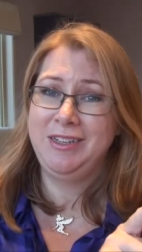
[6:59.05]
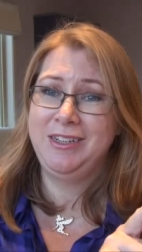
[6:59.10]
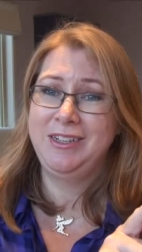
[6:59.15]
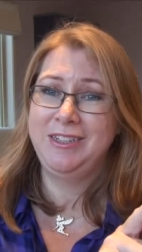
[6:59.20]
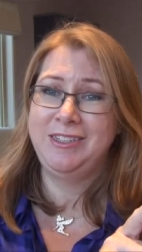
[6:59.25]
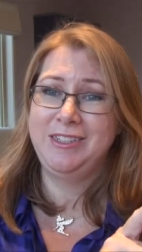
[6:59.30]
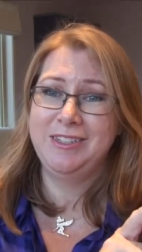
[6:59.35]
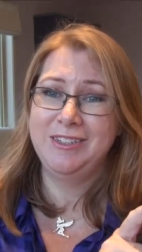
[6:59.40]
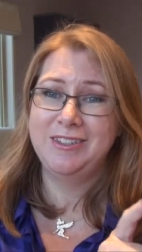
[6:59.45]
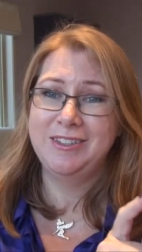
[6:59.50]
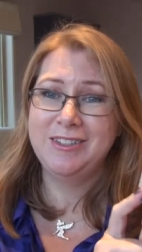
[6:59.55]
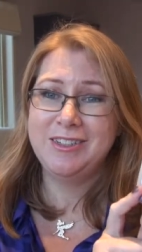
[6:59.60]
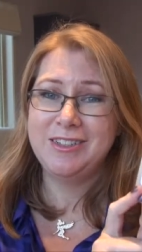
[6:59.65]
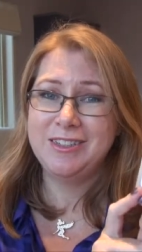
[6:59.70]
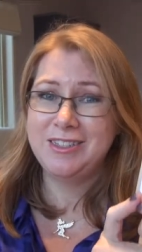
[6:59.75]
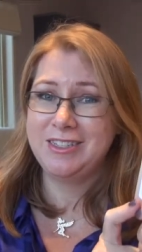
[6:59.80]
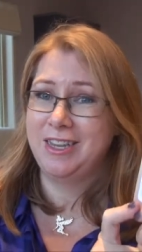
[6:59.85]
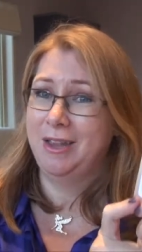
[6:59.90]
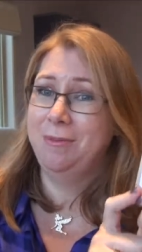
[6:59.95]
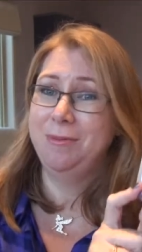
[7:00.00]
it just
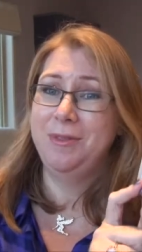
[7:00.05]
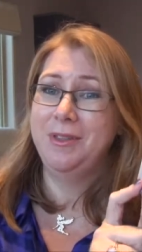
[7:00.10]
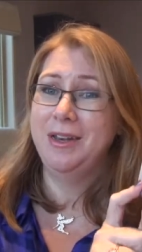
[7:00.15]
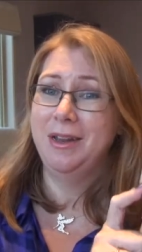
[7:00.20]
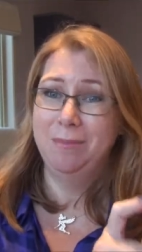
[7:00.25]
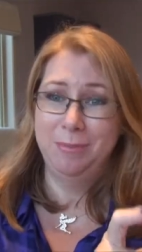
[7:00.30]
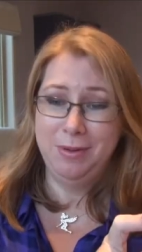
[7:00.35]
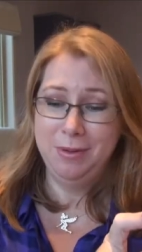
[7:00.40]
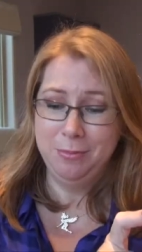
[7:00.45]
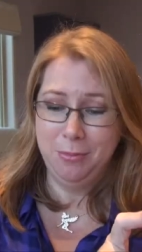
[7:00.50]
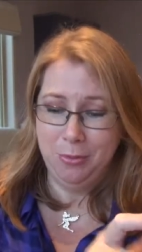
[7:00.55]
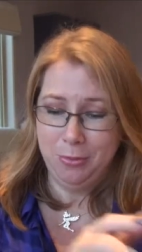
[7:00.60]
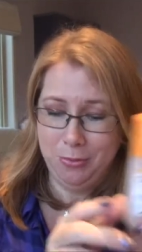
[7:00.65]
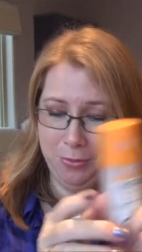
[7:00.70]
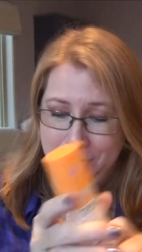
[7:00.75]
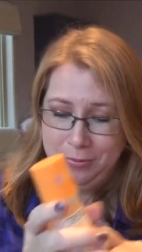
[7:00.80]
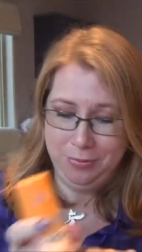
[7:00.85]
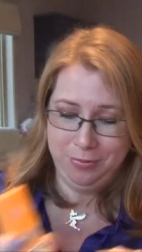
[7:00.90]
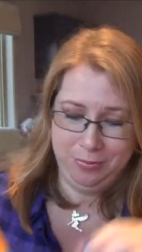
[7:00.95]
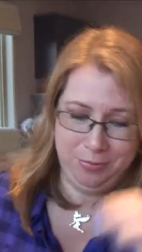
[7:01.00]
needs something a bit
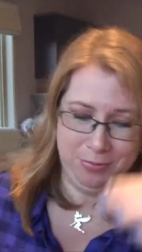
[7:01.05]
more